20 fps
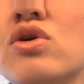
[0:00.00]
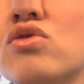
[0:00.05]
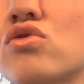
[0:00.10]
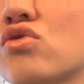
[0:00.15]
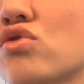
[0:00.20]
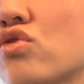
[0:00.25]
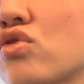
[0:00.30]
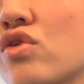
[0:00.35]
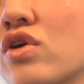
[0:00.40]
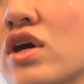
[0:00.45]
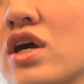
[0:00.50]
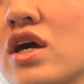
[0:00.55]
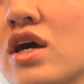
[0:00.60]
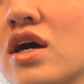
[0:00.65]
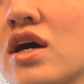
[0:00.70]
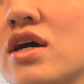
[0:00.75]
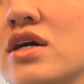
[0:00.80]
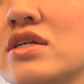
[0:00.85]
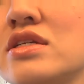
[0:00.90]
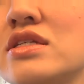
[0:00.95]

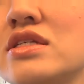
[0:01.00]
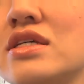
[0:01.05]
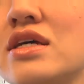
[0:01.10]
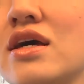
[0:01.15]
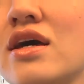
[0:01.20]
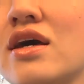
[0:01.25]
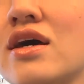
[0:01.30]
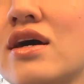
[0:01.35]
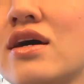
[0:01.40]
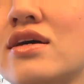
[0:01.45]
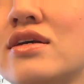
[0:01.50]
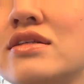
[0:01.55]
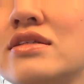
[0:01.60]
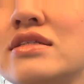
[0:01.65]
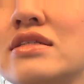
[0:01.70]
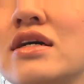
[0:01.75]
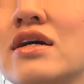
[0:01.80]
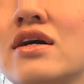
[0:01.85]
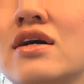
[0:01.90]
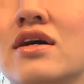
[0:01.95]
intricate,
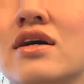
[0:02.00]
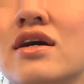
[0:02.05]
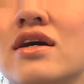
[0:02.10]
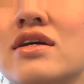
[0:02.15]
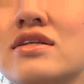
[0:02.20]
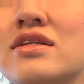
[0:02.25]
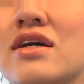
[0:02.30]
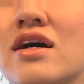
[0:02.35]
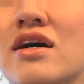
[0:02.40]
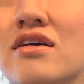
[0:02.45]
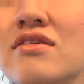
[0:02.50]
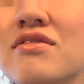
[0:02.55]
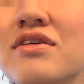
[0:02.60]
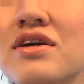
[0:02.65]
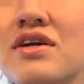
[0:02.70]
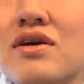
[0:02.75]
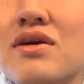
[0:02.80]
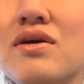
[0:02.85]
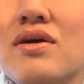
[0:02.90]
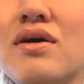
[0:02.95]
and it's kind of
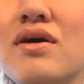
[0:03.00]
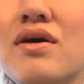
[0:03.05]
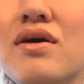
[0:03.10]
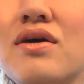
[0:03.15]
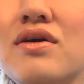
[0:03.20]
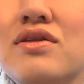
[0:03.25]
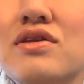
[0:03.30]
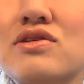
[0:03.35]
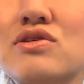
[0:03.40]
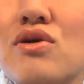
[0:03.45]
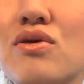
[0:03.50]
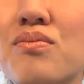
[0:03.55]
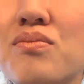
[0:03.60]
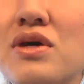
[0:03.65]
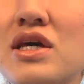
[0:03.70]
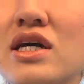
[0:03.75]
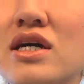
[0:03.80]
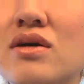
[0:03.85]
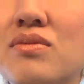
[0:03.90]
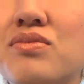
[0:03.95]
like this whole
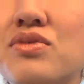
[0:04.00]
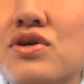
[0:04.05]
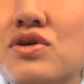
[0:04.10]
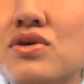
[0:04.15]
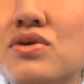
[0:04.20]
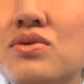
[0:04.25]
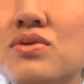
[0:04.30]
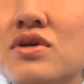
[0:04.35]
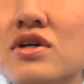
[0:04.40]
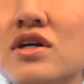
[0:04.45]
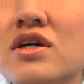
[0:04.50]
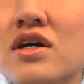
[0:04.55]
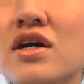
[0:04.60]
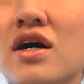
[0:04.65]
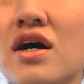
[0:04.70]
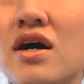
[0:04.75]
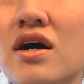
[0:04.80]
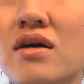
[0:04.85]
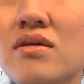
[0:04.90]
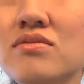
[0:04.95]
peekaboo
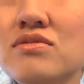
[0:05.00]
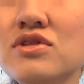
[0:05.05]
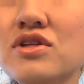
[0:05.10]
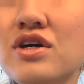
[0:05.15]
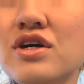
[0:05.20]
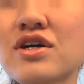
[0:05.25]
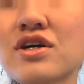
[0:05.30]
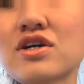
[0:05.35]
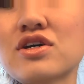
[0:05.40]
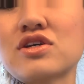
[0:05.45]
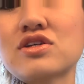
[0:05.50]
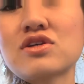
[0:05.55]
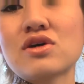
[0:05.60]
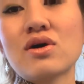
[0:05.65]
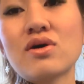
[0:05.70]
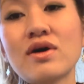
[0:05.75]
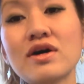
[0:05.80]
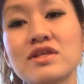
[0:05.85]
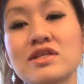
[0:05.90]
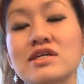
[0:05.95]
look.
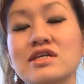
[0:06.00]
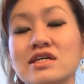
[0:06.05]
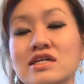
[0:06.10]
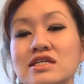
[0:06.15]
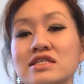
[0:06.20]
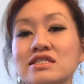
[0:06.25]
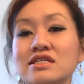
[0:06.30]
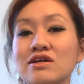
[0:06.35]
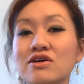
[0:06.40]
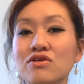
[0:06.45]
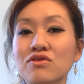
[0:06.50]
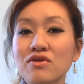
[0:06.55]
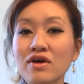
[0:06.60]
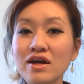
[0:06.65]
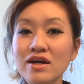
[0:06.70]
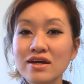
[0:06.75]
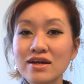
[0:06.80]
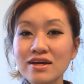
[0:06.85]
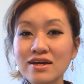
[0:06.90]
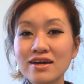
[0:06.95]
So I think it's
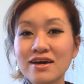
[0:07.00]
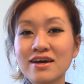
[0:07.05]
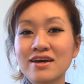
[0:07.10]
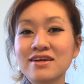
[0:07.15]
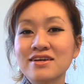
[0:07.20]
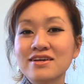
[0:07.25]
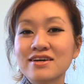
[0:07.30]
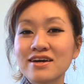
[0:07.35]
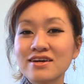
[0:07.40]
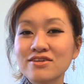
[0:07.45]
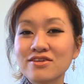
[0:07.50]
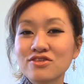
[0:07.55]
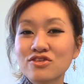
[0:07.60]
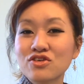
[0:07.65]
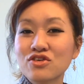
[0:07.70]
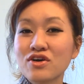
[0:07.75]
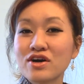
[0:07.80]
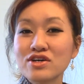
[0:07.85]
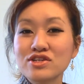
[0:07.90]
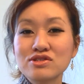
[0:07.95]
great. It kind of
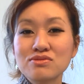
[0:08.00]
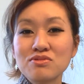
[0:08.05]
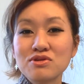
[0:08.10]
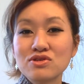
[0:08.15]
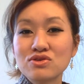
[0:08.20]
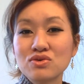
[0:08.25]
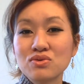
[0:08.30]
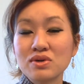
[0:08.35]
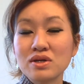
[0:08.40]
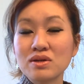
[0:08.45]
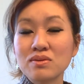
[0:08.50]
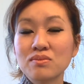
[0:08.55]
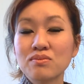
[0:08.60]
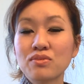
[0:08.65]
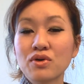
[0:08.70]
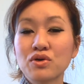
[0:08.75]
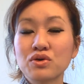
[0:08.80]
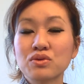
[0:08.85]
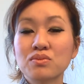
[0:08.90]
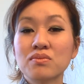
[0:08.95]
treads between
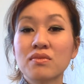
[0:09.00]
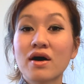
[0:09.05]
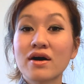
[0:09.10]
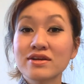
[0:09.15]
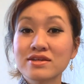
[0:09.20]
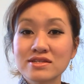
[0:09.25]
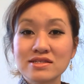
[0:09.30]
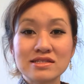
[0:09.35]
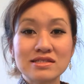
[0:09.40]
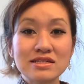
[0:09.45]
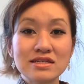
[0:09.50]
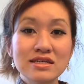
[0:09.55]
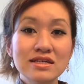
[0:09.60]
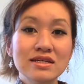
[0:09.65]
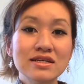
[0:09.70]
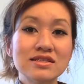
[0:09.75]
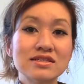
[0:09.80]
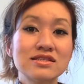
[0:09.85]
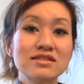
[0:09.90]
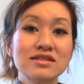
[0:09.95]
both
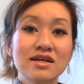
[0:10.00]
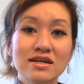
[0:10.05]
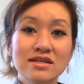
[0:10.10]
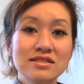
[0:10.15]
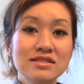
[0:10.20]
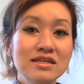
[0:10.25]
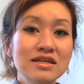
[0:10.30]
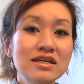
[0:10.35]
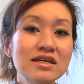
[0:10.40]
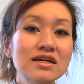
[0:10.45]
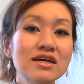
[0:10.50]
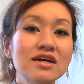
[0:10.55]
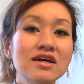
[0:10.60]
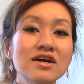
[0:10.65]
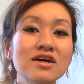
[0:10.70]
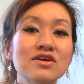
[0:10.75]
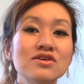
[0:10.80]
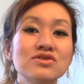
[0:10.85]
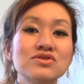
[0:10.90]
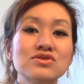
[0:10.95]
modesty and sexy.
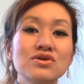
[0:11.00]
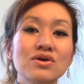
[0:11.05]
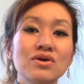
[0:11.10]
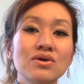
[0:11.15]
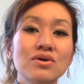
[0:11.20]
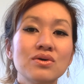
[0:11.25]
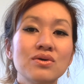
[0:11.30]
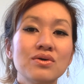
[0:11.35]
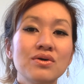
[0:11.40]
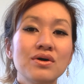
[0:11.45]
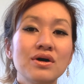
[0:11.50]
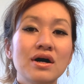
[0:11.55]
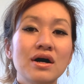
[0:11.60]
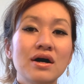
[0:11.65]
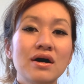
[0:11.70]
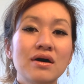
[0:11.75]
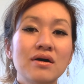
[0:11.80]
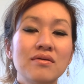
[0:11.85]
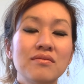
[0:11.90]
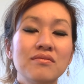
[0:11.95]
So
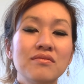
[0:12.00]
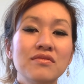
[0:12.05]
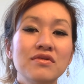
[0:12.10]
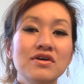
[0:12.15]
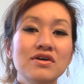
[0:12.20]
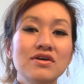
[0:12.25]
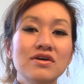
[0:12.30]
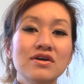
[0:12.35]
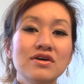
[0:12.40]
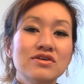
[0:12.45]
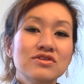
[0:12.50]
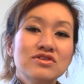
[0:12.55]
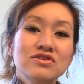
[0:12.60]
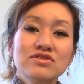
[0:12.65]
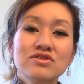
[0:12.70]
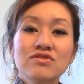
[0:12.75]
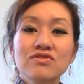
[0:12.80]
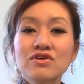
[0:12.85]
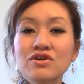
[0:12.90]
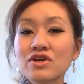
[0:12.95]
it's
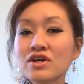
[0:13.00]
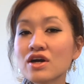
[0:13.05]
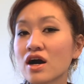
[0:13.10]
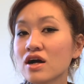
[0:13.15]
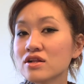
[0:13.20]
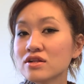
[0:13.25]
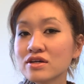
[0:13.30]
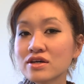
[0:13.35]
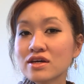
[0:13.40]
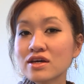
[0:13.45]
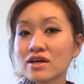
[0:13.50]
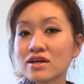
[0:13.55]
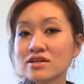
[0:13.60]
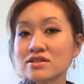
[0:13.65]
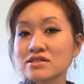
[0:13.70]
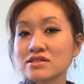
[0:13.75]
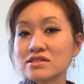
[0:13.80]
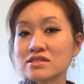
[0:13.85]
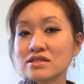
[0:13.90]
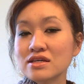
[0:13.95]
just a very
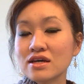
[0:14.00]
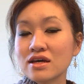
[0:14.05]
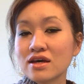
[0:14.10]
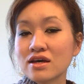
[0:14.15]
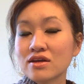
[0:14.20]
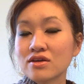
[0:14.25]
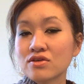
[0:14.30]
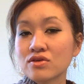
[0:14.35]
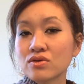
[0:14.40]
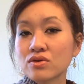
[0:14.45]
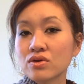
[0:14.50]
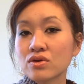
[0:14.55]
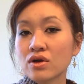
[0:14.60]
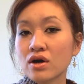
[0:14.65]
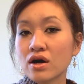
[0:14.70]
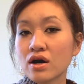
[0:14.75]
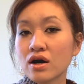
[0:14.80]
elegant and